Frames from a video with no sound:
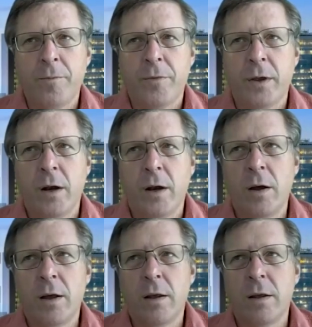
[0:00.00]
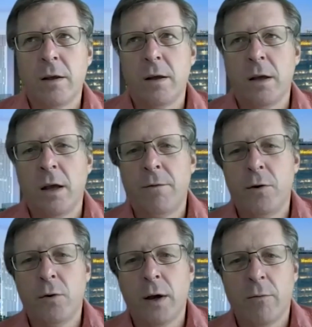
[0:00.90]
you know if
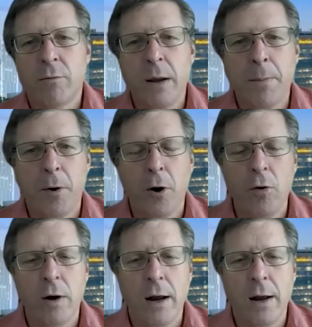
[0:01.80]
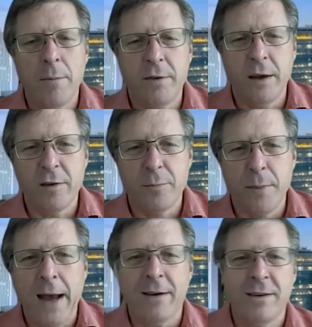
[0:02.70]
you can reprogram cells
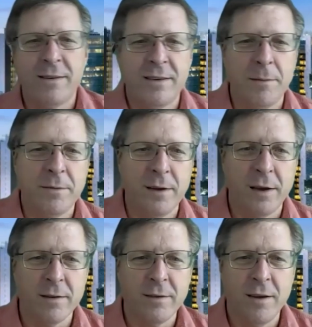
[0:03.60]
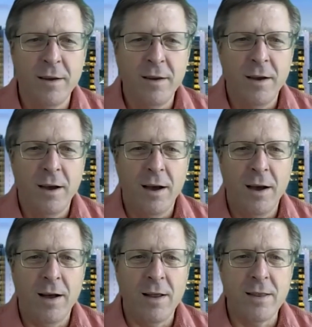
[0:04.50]
back to stem cells
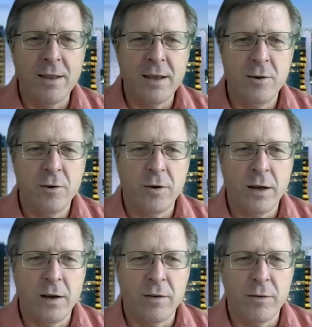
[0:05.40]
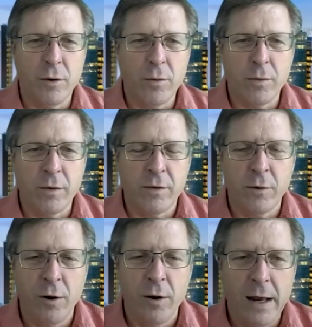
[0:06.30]
uh, then you can sort of
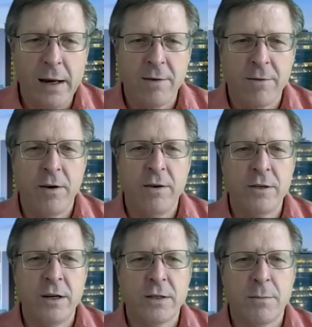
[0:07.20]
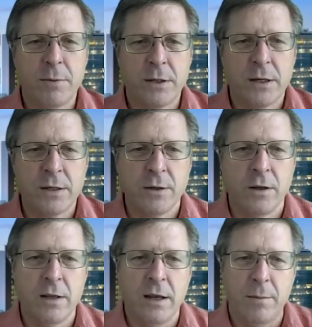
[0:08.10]
restore that differentiation potential
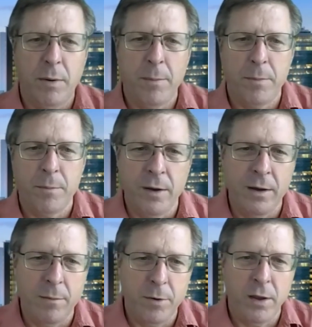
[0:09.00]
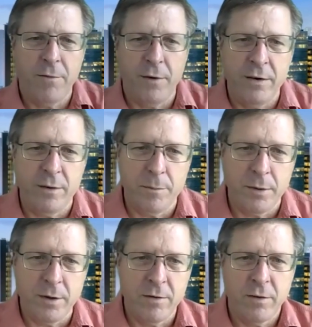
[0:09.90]
and that uh, proliferation
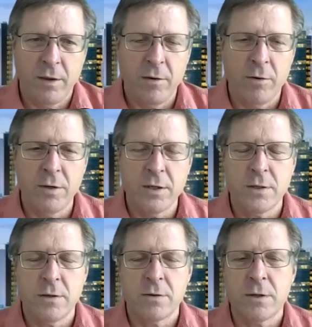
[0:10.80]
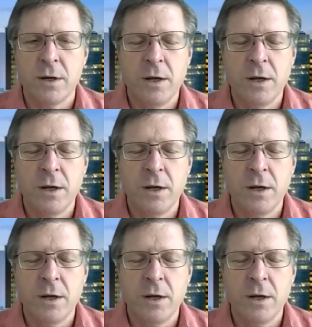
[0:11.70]
potential in your tissues